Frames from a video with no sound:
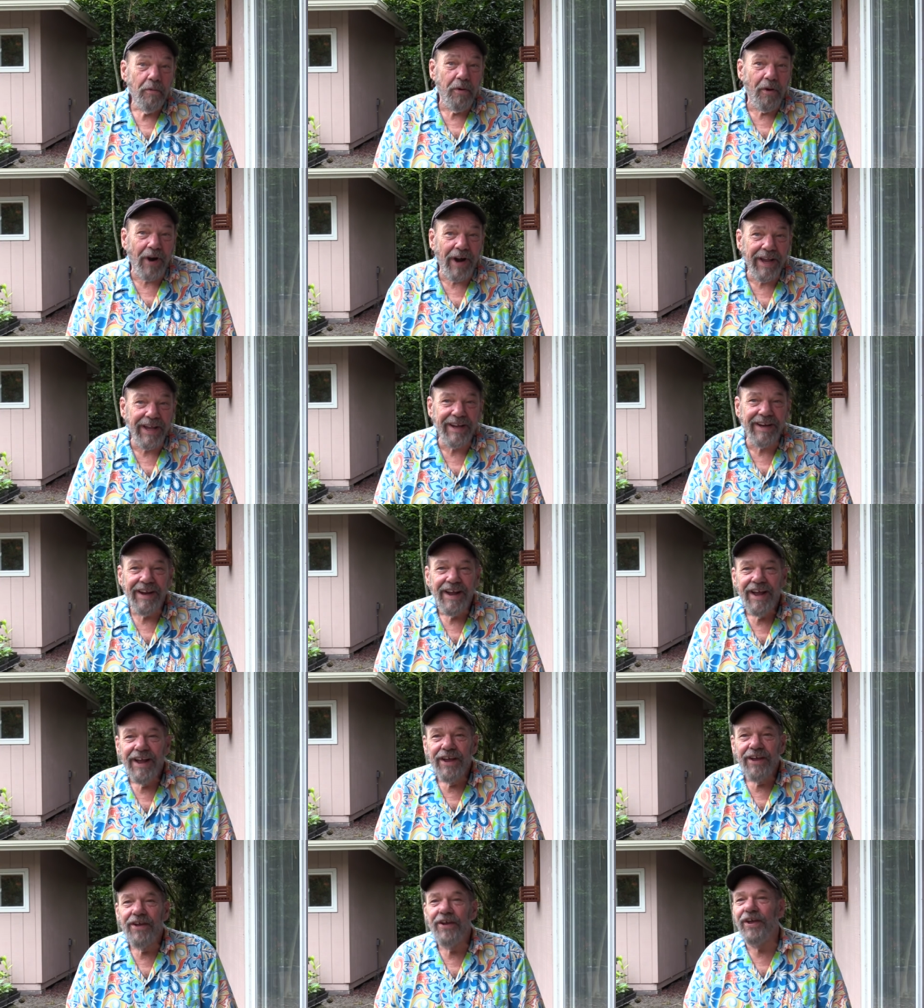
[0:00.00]
right?
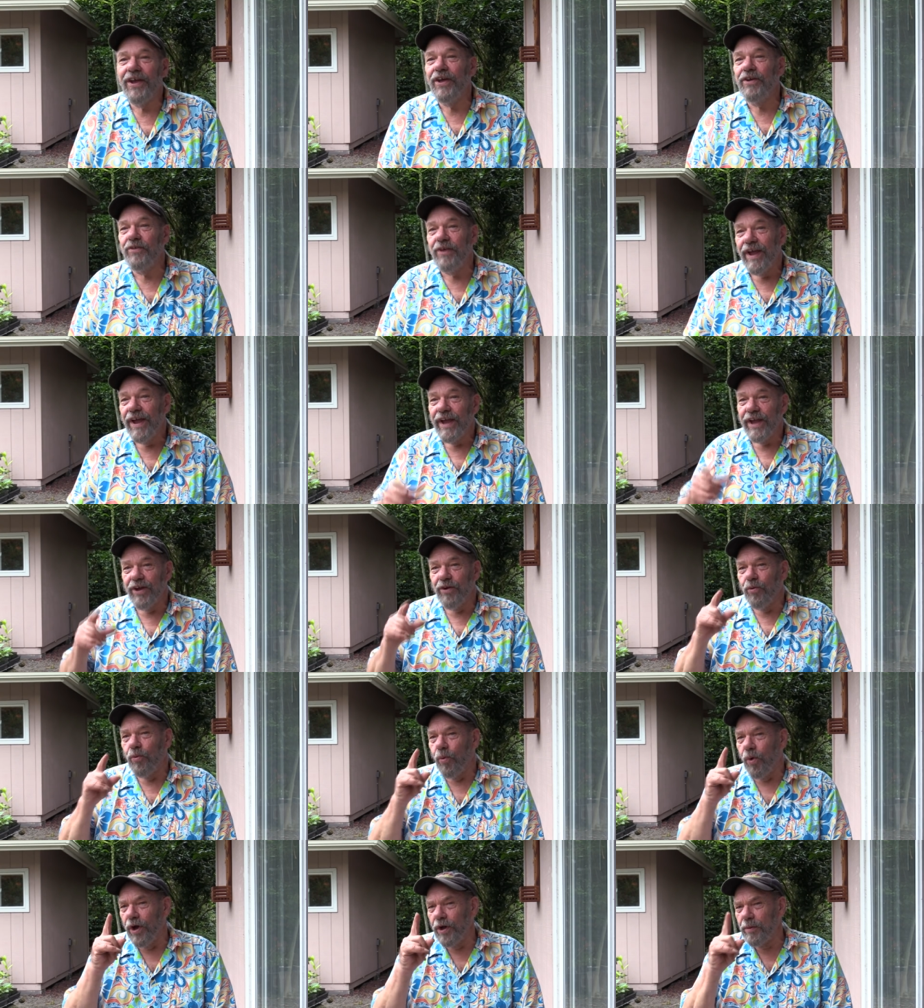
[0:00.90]
In
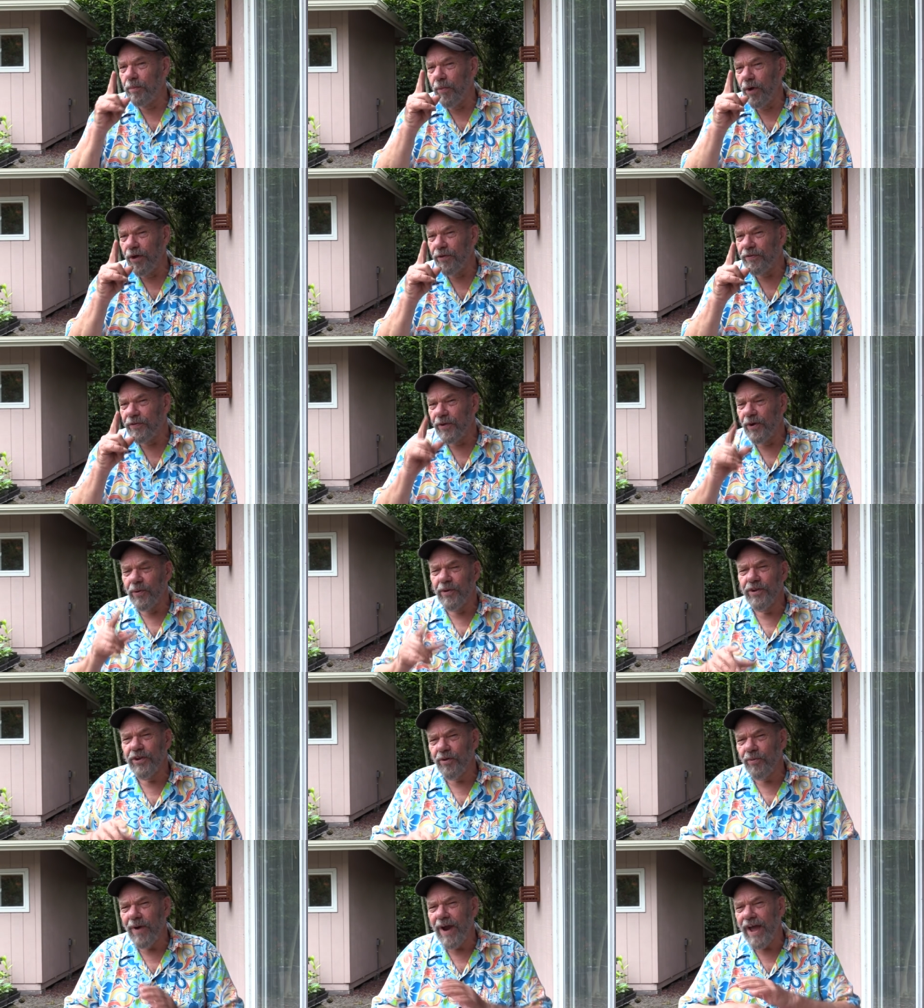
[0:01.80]
in one month, you're
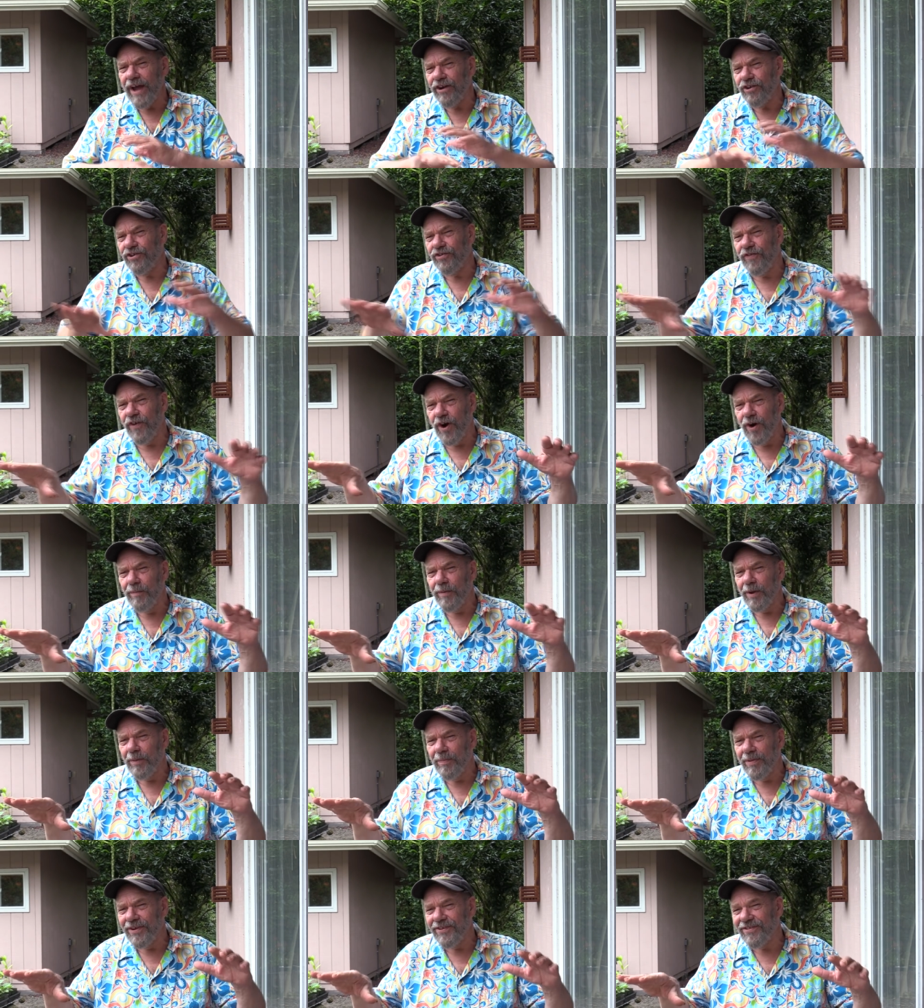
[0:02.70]
in the radish
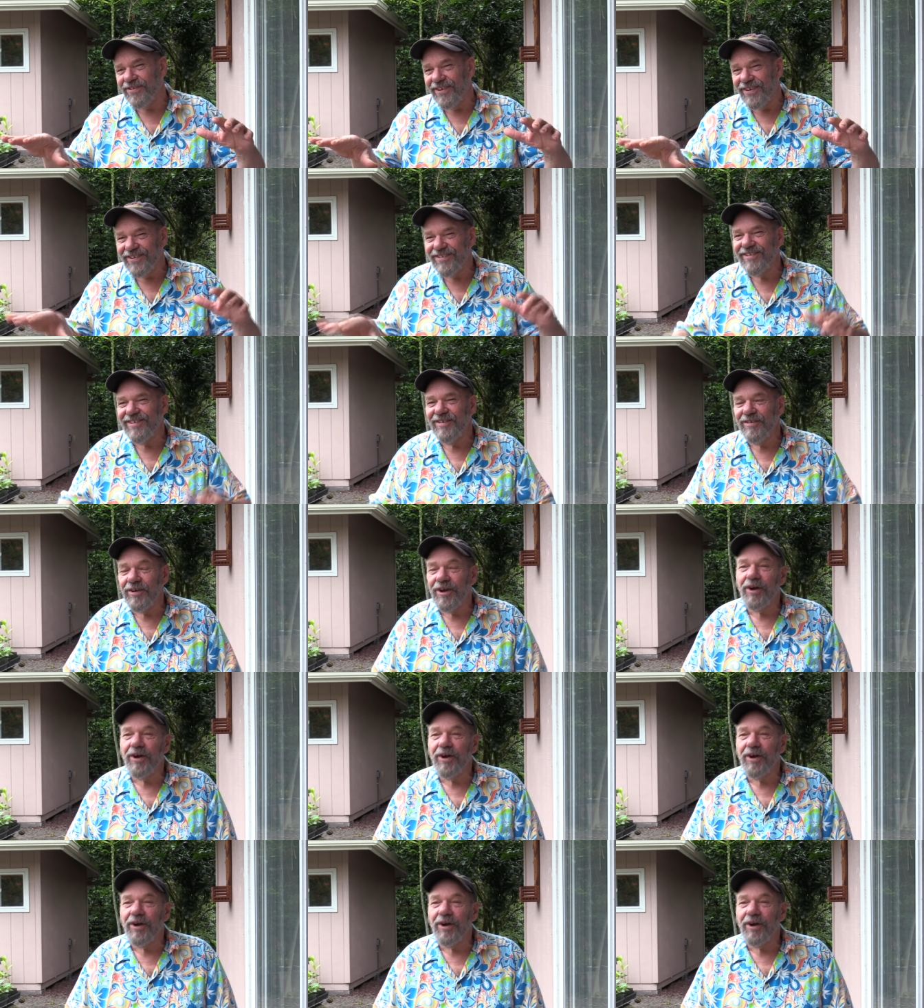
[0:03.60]
farming business.